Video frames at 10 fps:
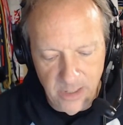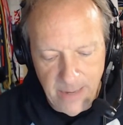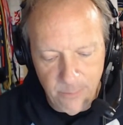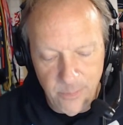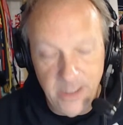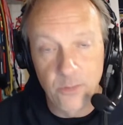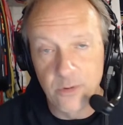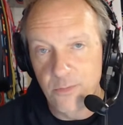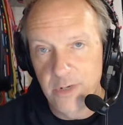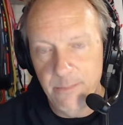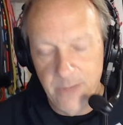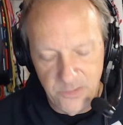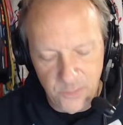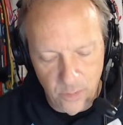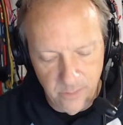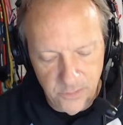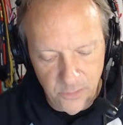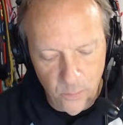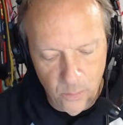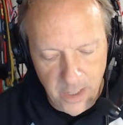Lambert beat North Gwinnett by the score of
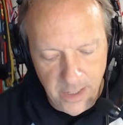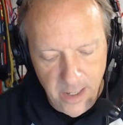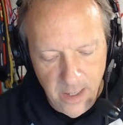2-1.